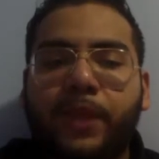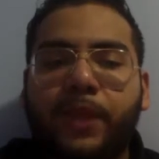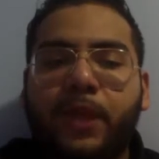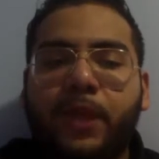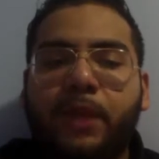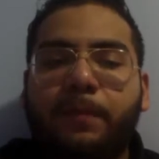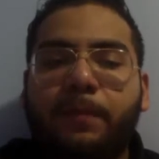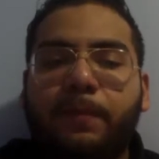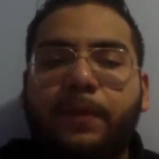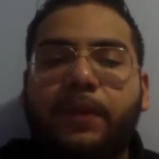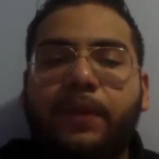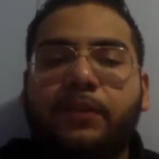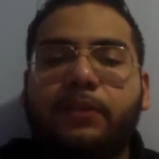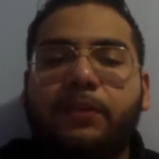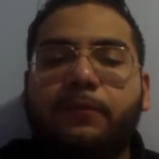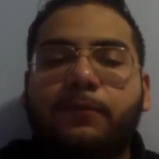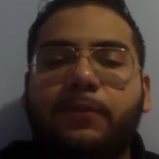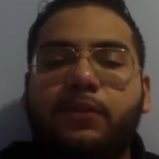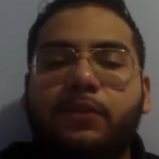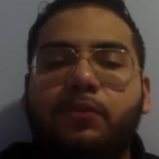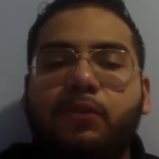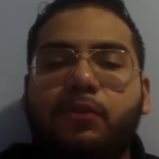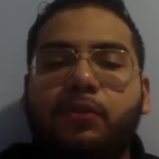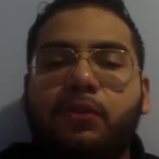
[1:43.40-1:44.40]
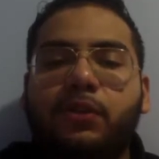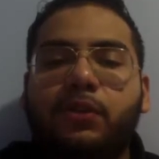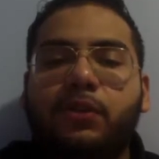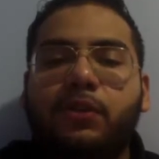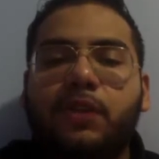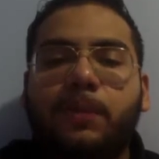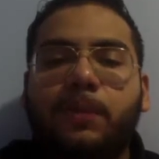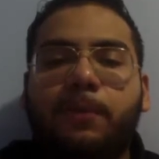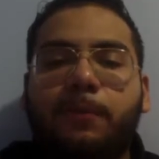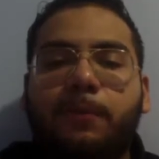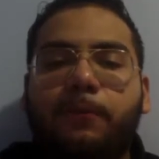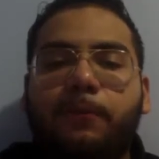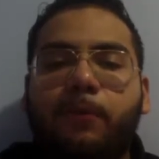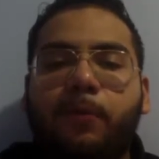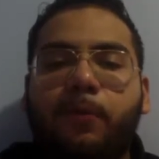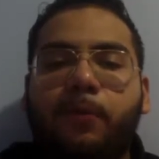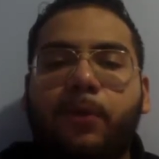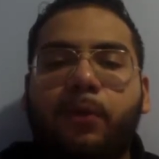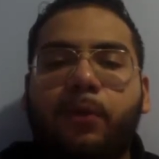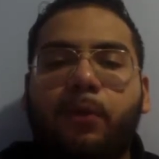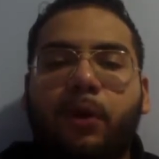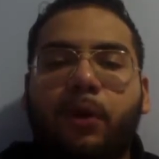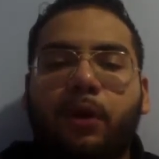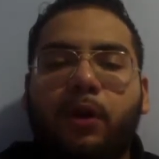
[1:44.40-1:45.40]
Because if a store is not
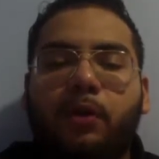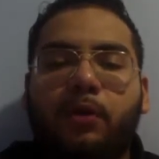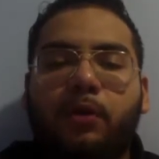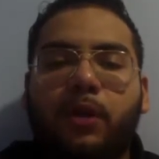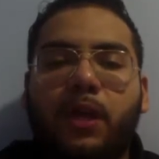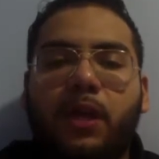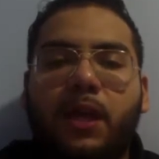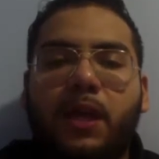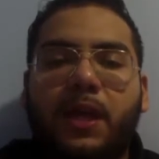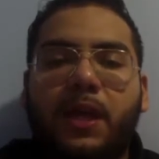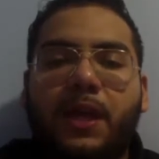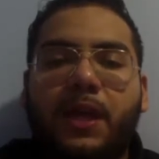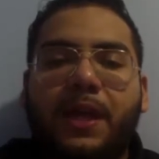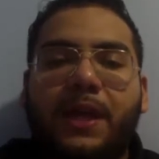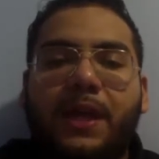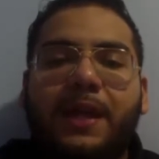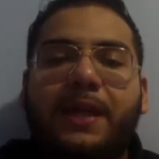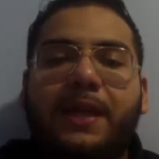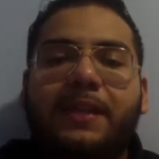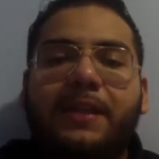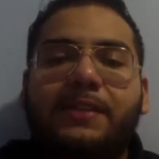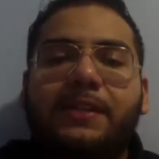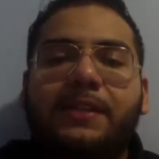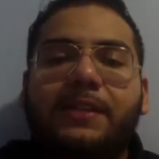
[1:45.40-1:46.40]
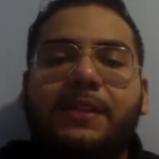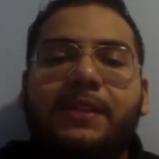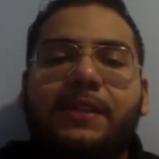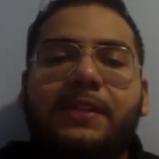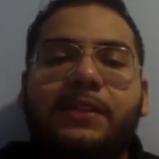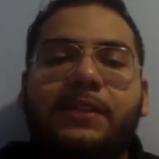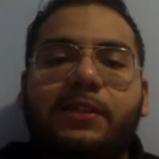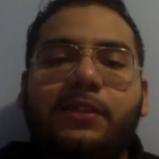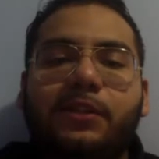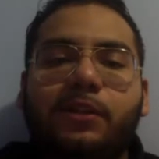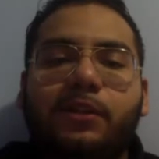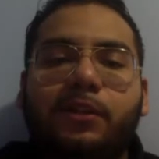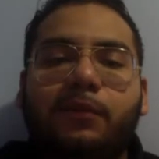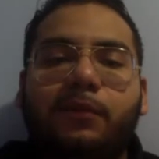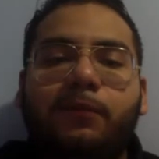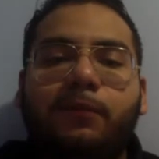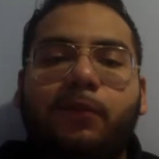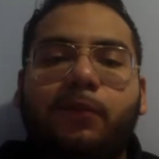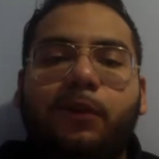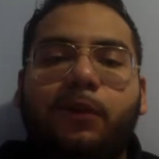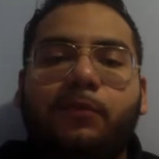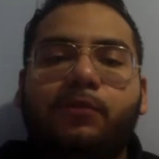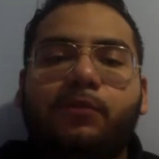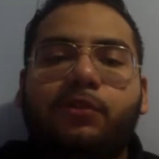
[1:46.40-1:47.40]
performing well, it is easier for
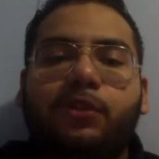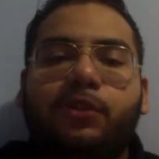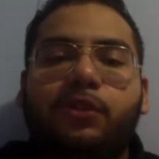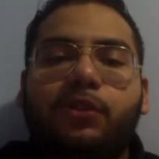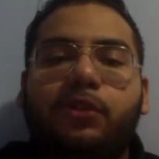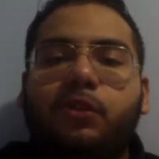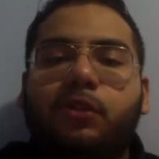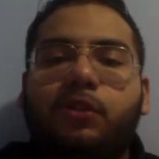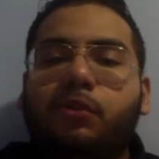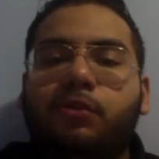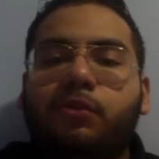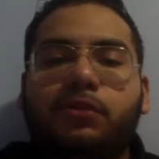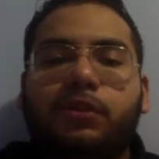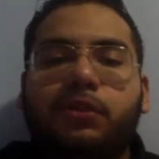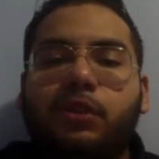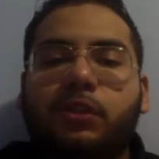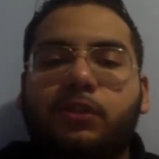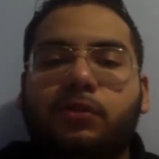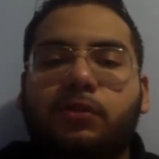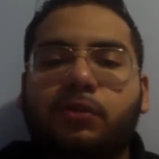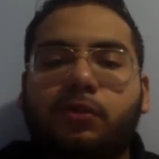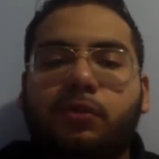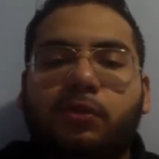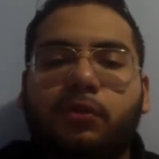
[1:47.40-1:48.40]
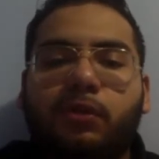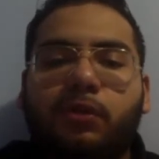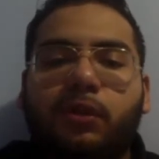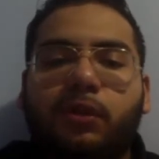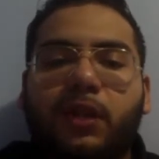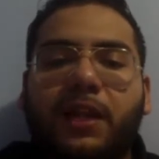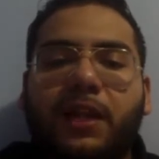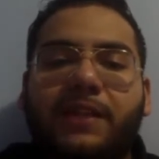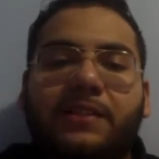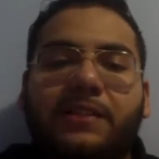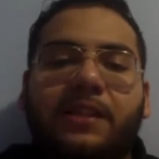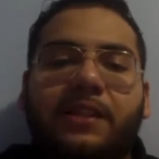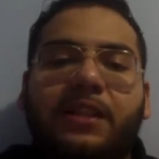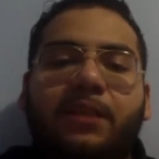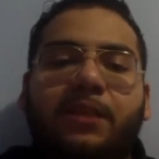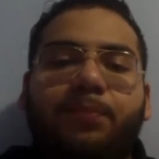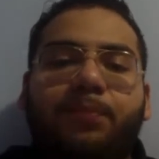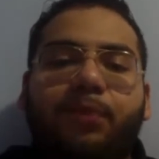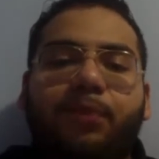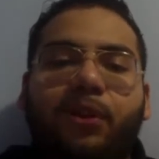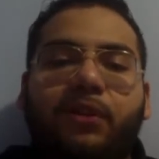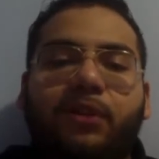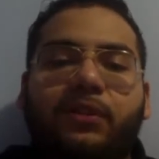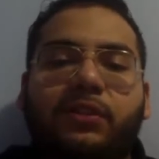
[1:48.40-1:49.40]
them to just close the store and send the
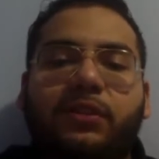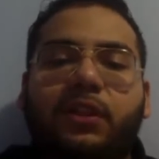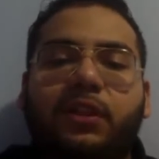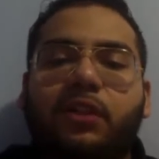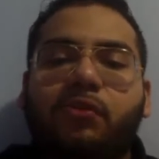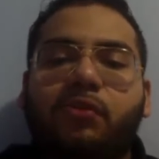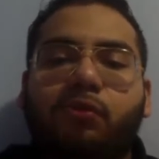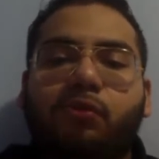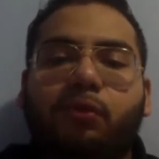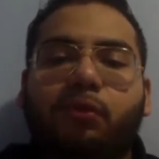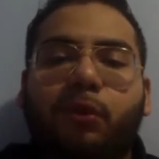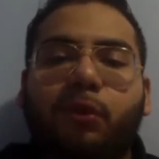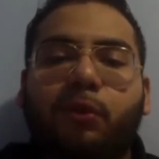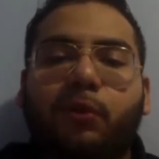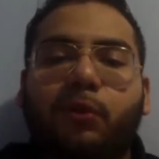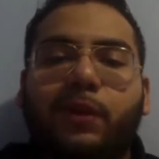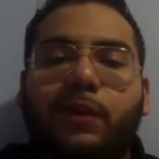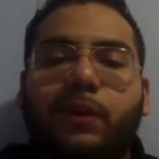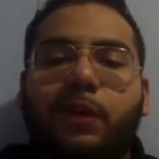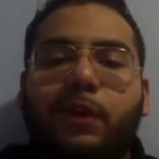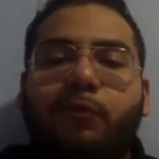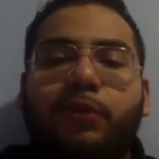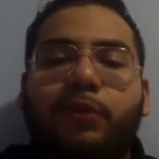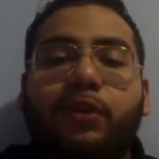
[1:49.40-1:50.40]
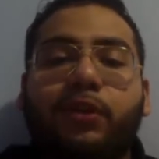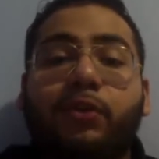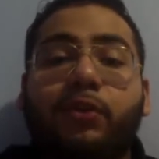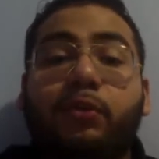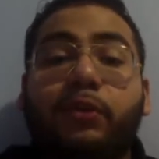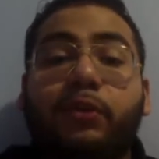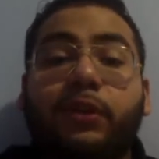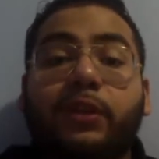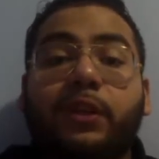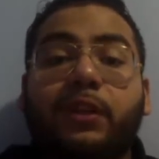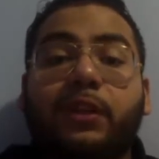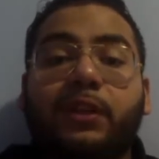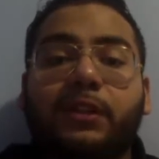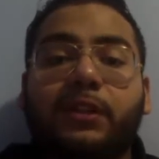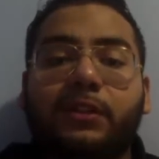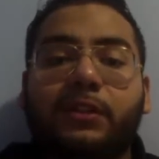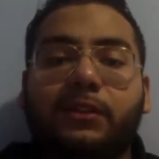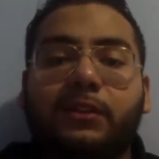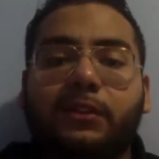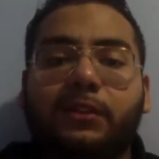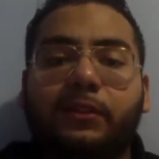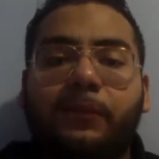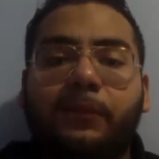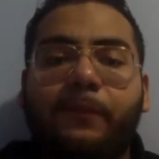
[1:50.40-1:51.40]
products elsewhere while not renewing their
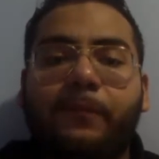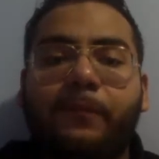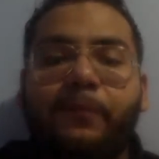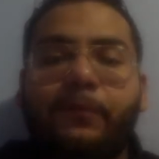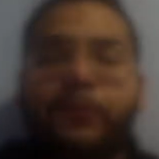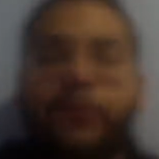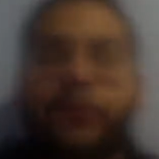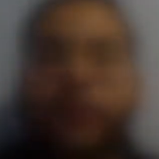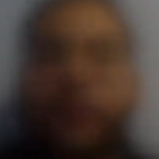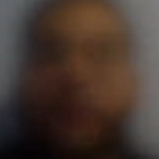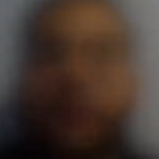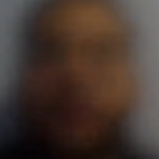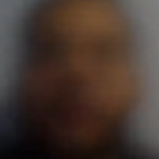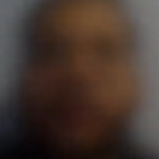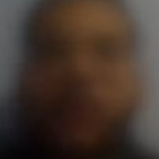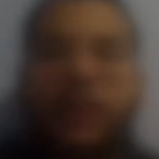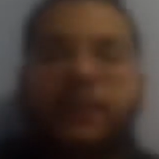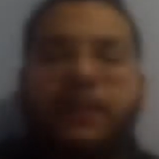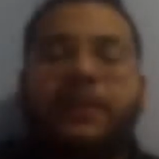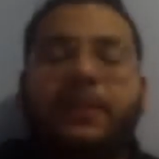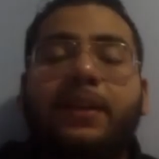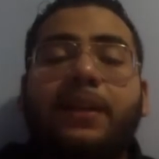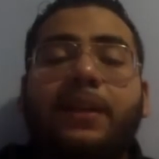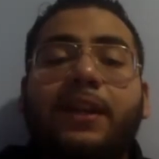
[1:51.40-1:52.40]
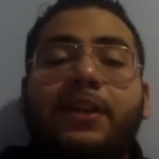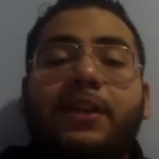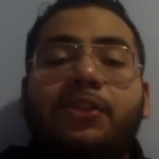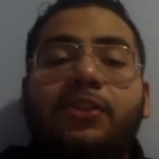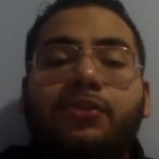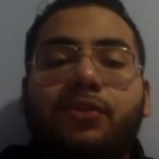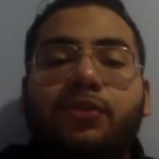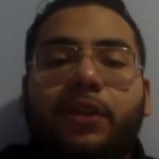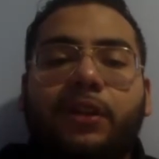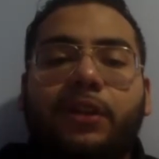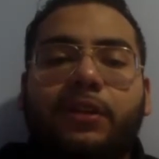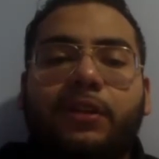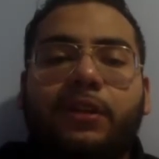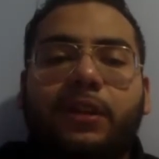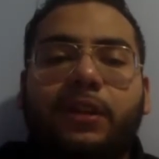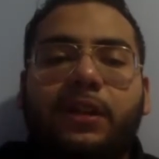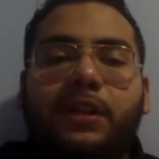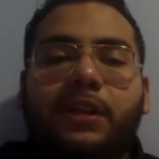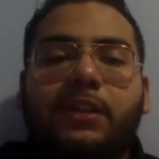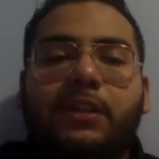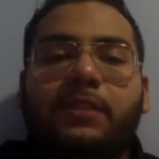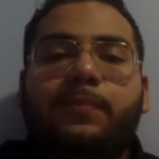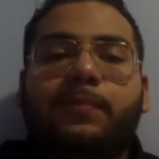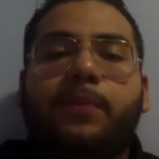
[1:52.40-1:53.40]
lease. The next strength
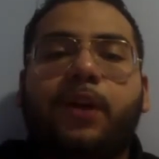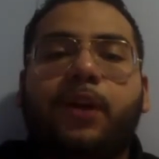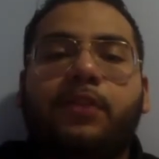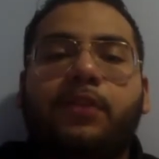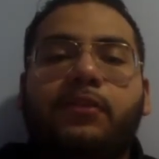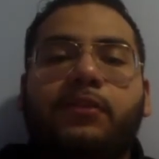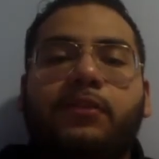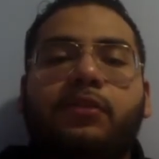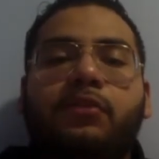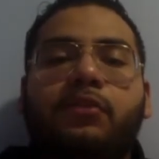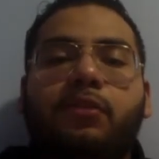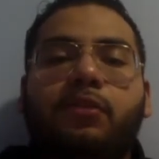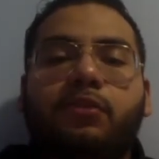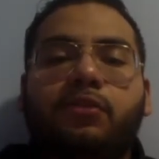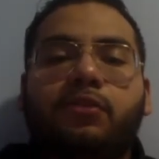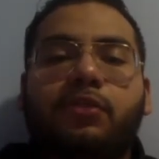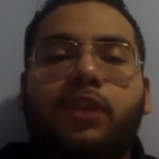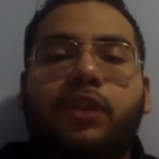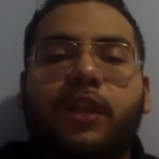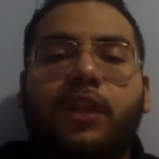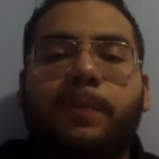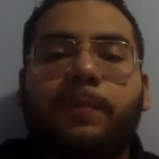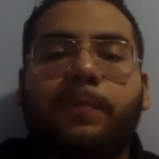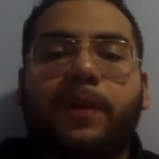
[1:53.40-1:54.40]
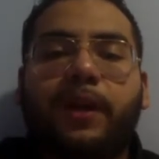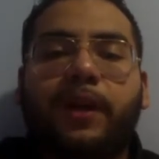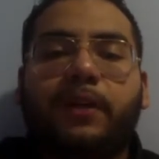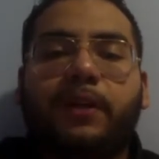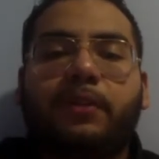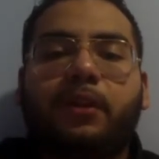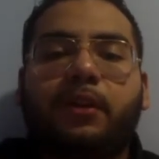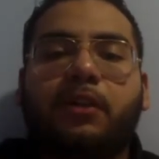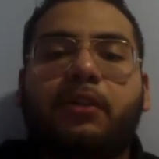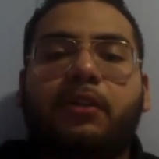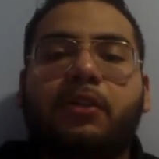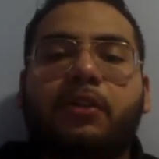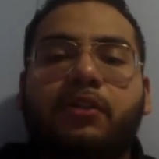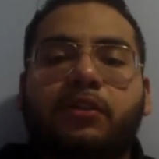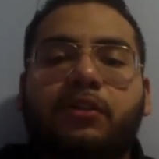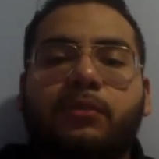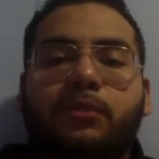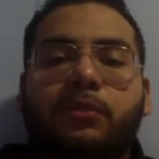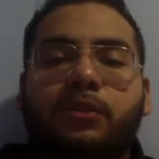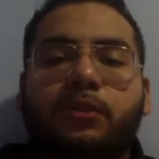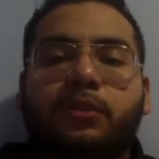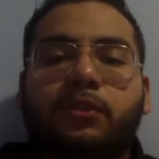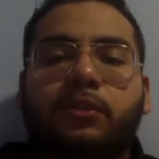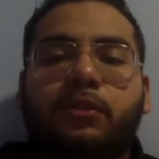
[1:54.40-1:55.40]
is positive social impact on
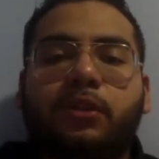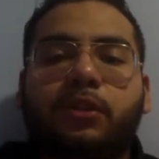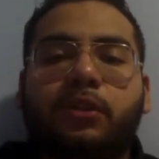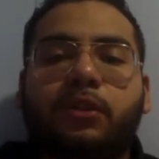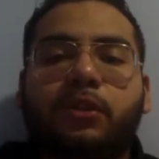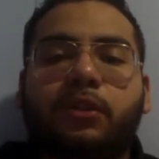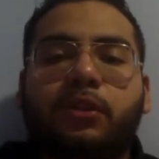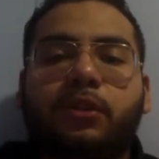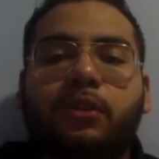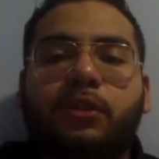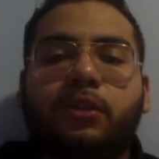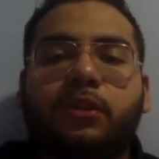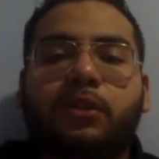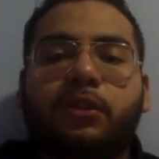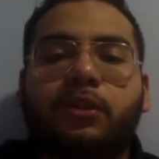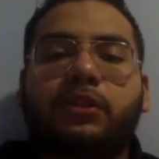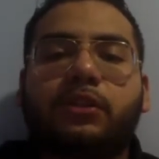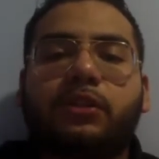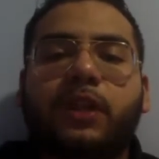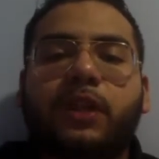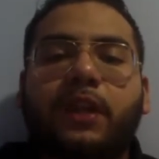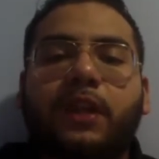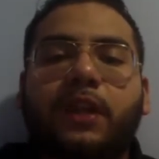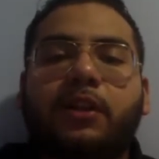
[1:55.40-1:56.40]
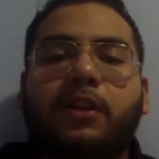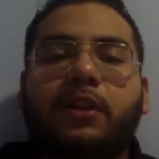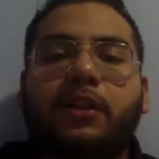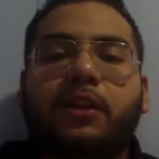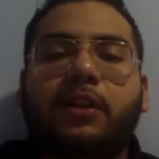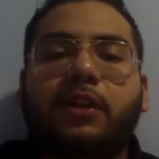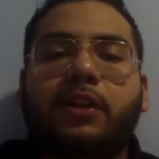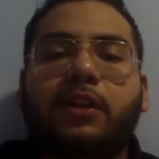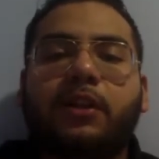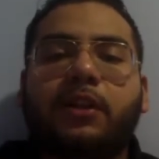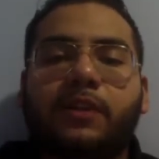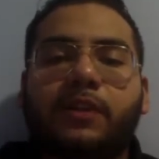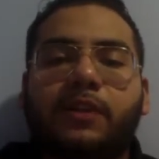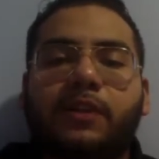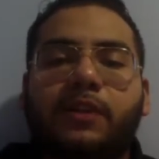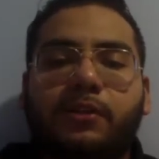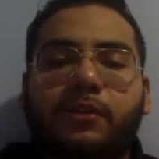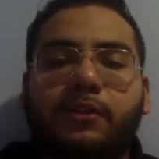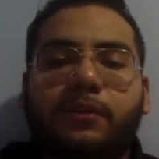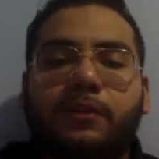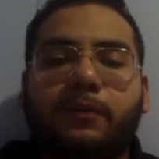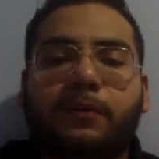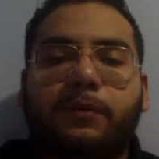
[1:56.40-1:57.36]
customers, associates, and the communities they serve.